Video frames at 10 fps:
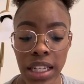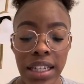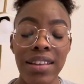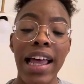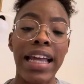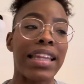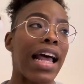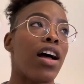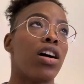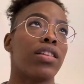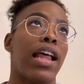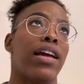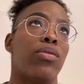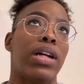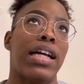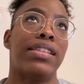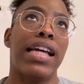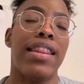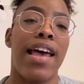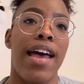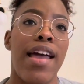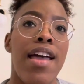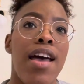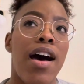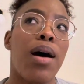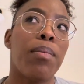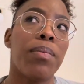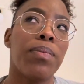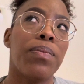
like that like when i say that um